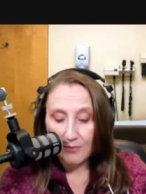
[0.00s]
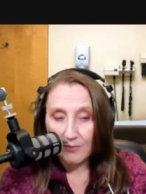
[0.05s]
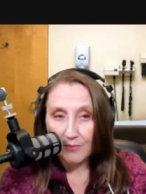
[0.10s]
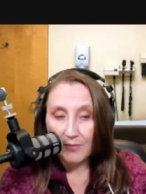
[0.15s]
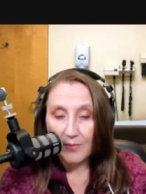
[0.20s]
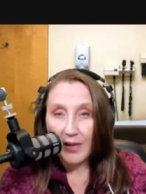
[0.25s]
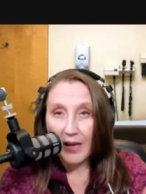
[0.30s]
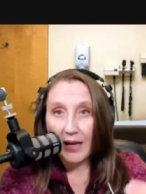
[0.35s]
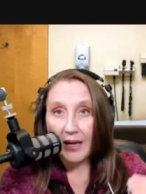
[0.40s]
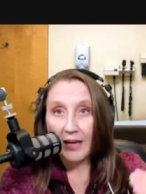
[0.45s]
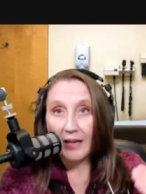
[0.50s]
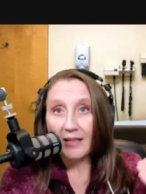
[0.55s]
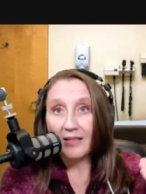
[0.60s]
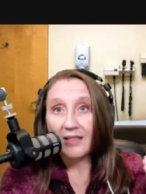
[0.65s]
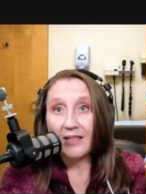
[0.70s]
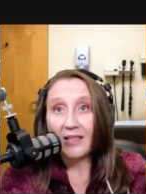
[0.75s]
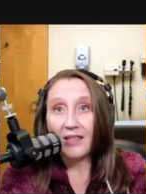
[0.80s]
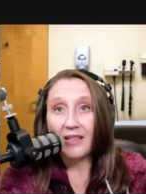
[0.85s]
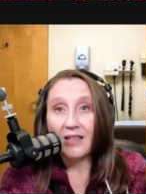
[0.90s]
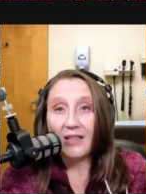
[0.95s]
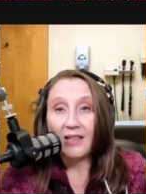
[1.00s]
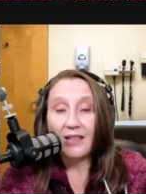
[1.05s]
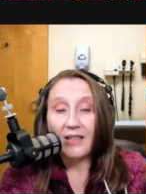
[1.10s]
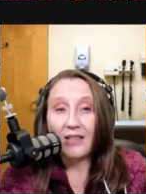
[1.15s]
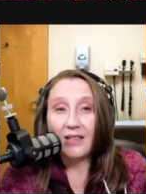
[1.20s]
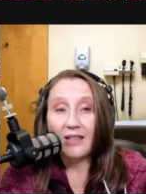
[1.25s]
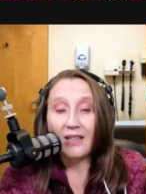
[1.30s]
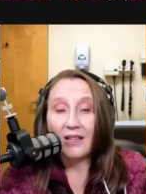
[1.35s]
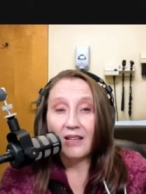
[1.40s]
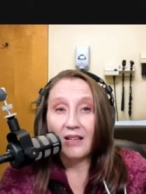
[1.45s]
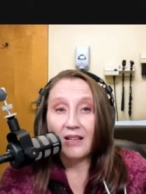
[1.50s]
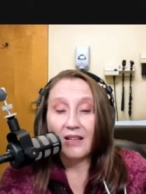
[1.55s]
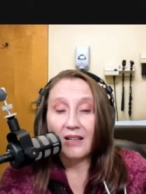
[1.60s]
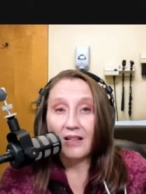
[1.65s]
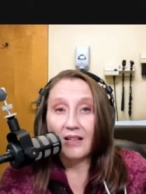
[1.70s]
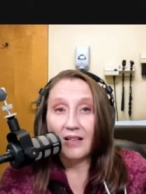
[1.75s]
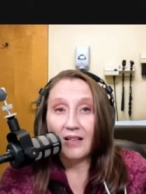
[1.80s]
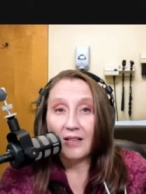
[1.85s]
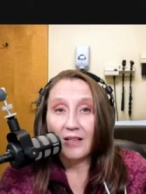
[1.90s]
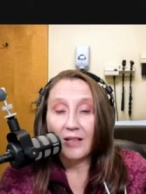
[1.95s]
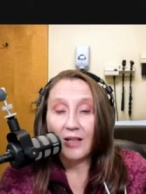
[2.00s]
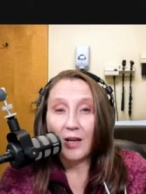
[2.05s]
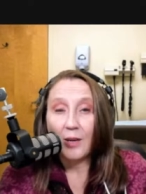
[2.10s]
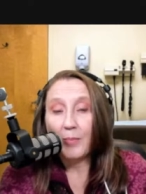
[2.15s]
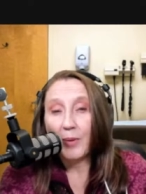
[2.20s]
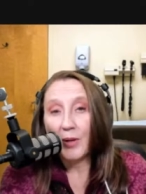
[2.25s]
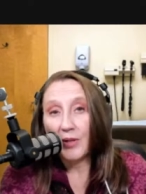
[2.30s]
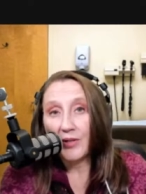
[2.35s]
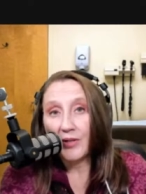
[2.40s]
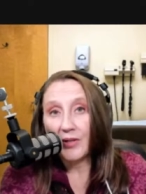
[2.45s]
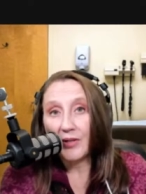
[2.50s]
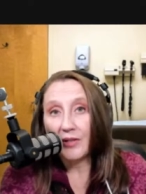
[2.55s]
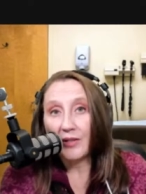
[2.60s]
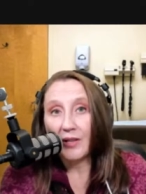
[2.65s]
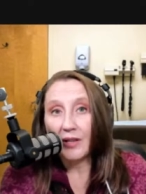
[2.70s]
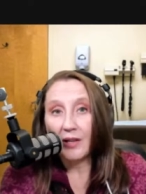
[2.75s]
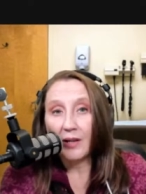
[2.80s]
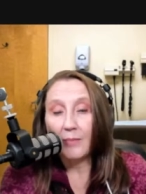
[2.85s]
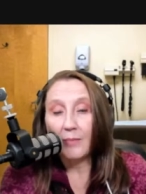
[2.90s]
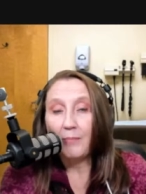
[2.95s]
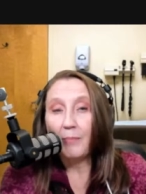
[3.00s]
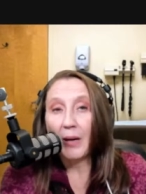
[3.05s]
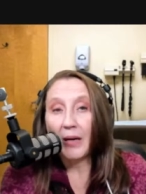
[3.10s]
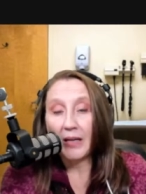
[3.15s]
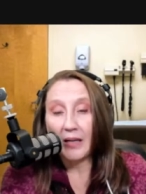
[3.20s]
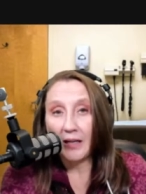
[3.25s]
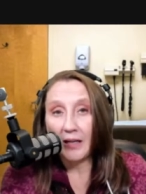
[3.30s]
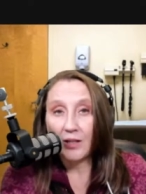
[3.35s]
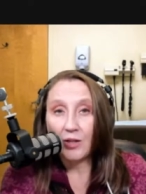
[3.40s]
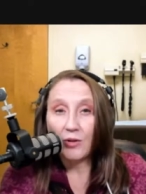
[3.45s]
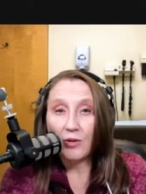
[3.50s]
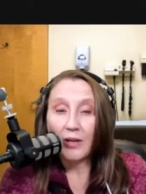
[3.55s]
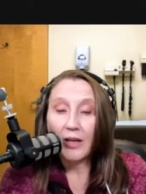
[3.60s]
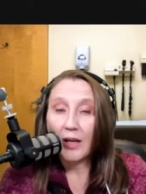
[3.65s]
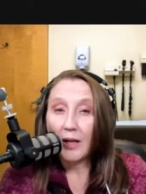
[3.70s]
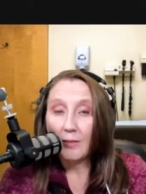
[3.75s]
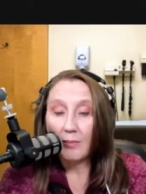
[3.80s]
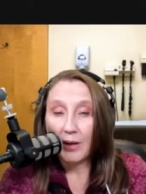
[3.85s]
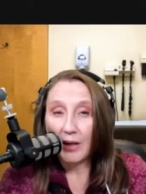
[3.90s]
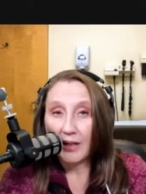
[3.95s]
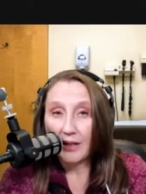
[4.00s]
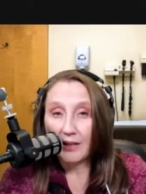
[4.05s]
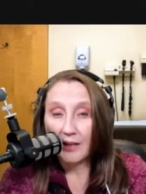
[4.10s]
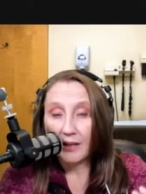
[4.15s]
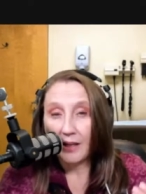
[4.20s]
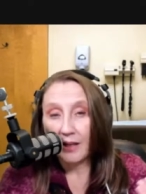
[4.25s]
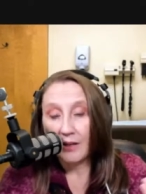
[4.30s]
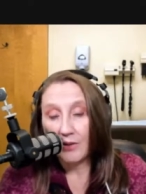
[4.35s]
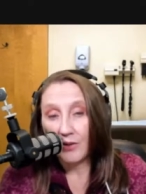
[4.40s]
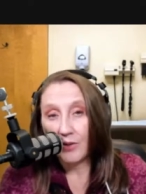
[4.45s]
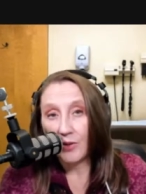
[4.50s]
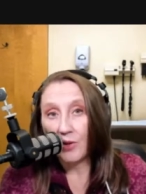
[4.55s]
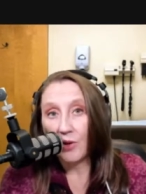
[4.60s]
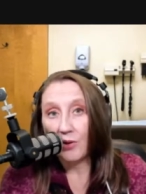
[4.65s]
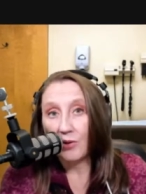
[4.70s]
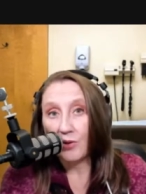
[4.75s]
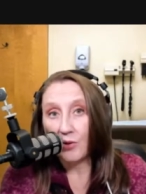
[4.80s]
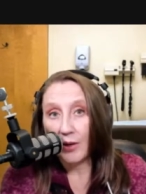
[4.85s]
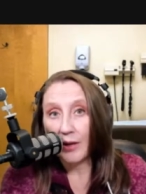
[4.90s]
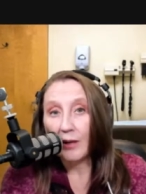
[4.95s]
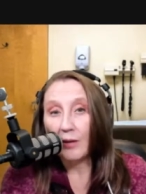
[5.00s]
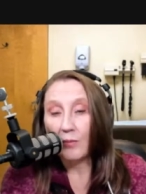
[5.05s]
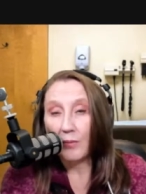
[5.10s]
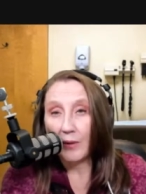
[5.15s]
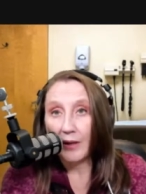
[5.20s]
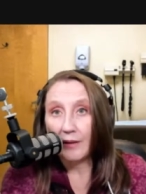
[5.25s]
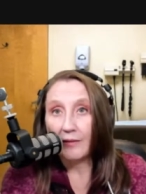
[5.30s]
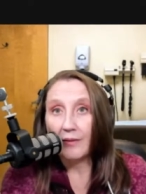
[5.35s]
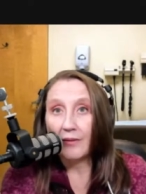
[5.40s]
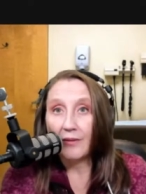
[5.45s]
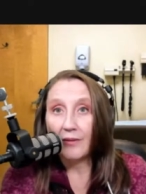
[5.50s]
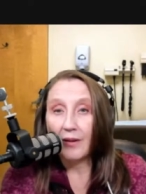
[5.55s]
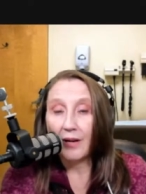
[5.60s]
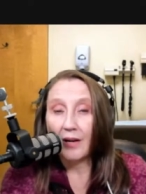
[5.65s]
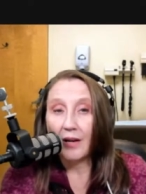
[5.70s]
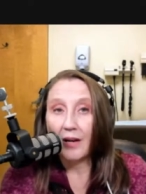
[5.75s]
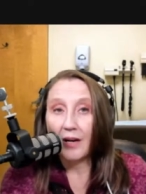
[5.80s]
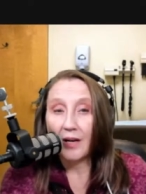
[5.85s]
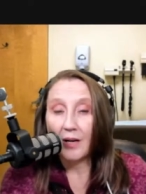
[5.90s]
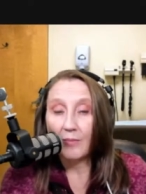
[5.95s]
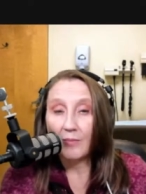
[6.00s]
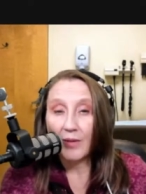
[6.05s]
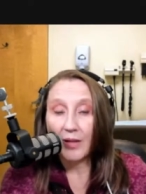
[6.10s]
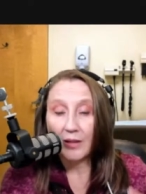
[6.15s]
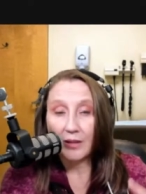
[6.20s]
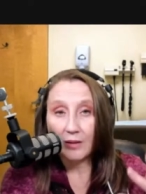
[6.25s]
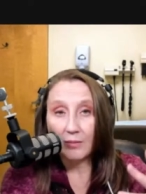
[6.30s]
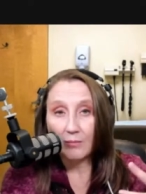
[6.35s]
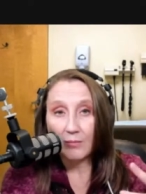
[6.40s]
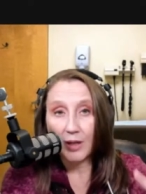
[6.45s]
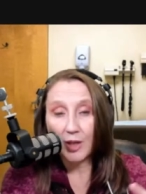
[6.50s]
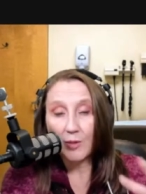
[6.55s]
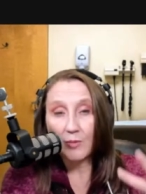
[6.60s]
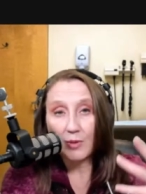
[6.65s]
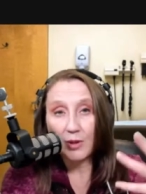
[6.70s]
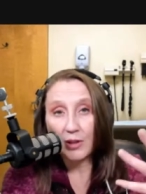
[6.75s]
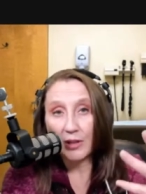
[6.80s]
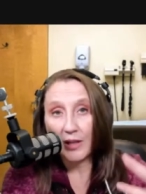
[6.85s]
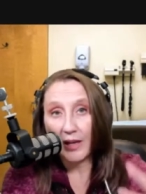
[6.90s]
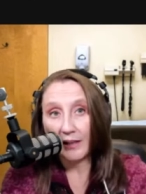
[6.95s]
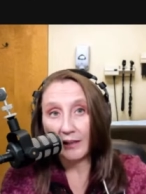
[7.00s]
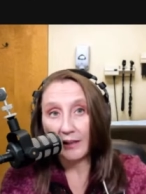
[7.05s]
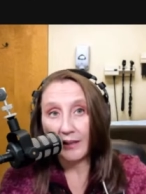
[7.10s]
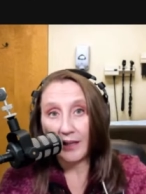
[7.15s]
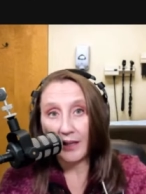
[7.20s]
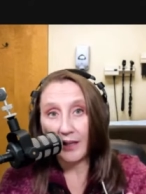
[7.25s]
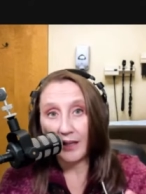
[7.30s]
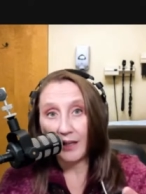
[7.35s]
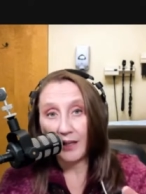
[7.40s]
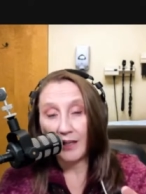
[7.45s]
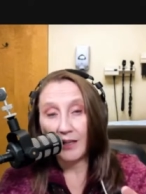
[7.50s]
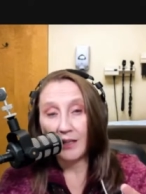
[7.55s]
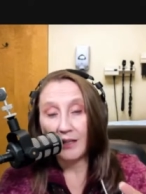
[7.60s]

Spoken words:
they see a person, a drinking buddy that they used to go drink with, then they're much more likely